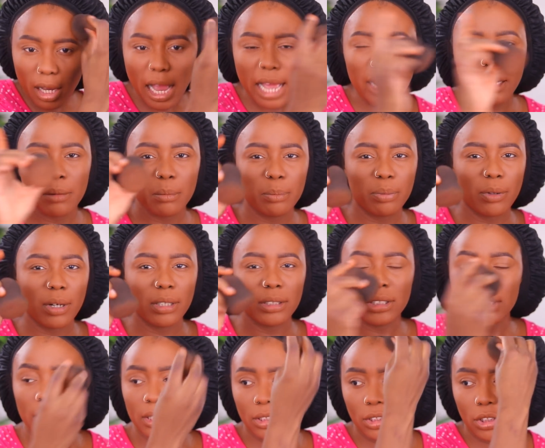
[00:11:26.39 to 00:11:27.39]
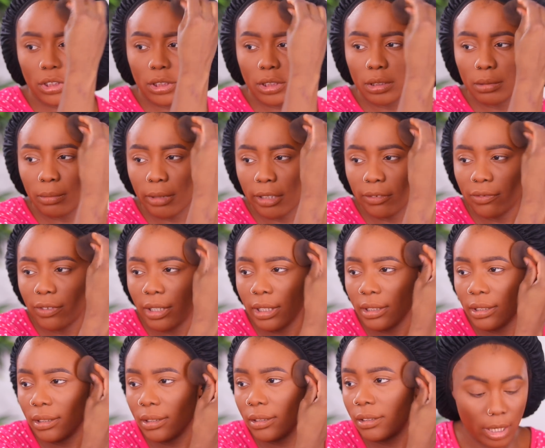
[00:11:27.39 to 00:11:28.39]
Kind of bronzish, my
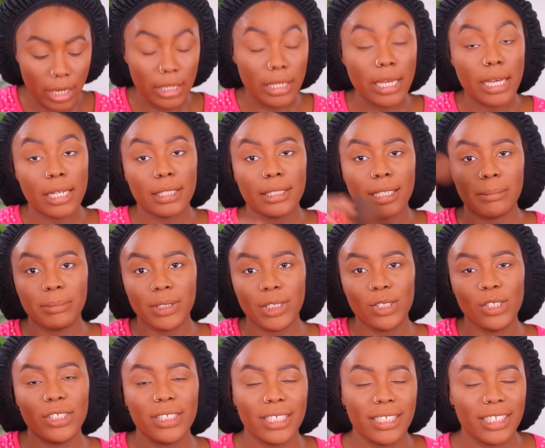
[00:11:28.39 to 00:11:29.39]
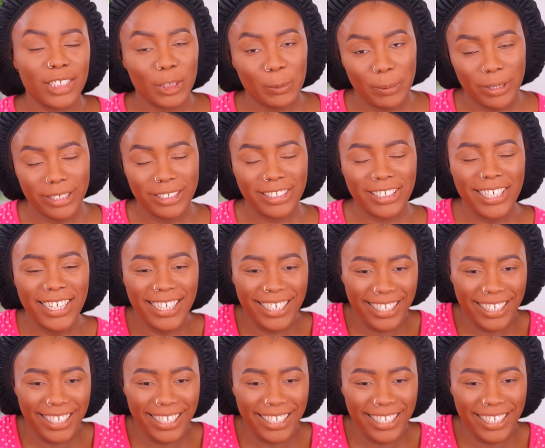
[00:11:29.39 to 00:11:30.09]
face. And yes, I'm still using the sponge.